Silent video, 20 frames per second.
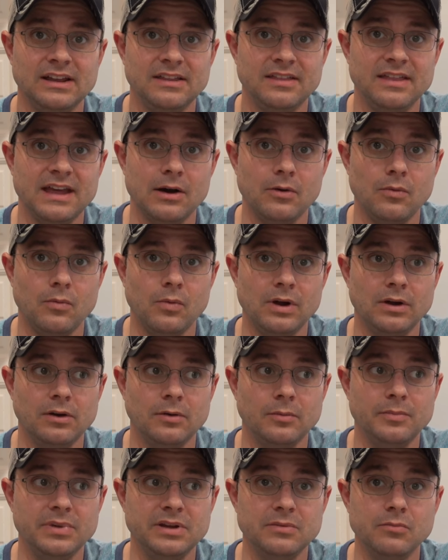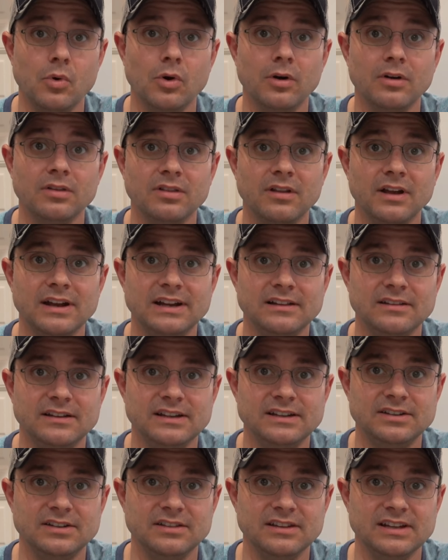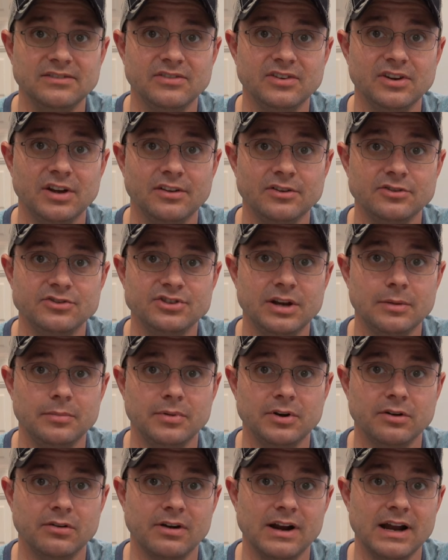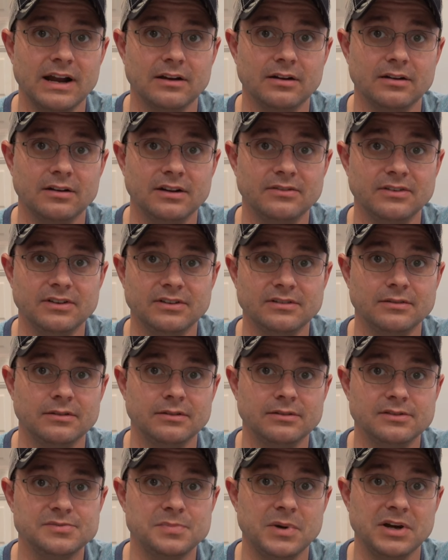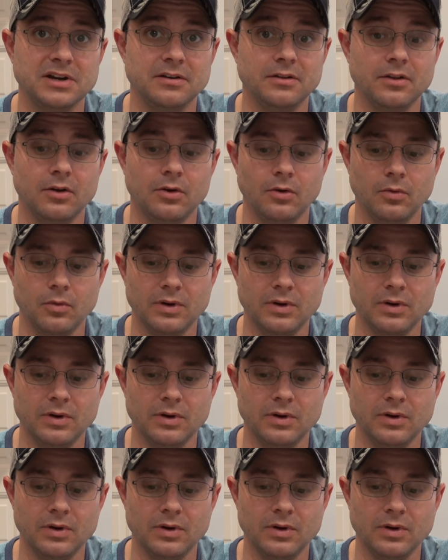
that will be more likely to leave another chip or crack or even spider the whole